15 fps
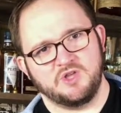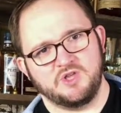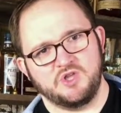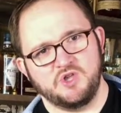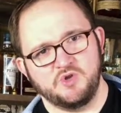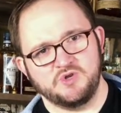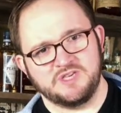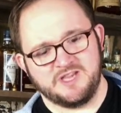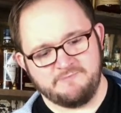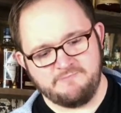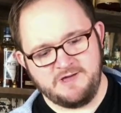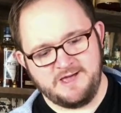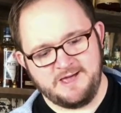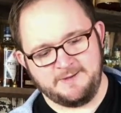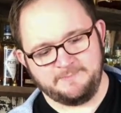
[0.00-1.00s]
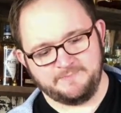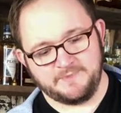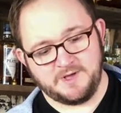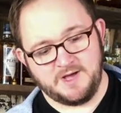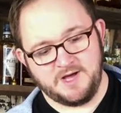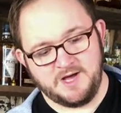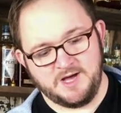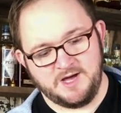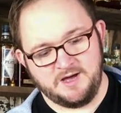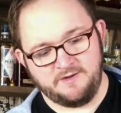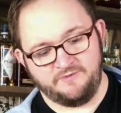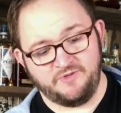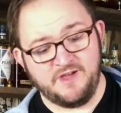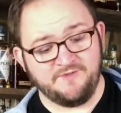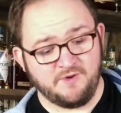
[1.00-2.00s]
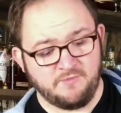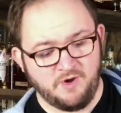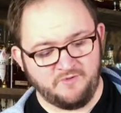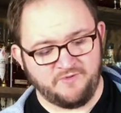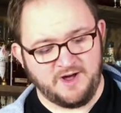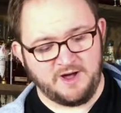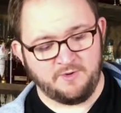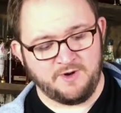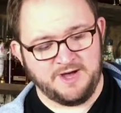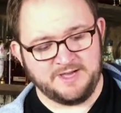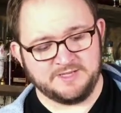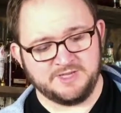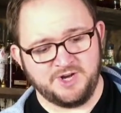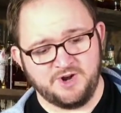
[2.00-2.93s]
used to be, uh, flavor profile wise.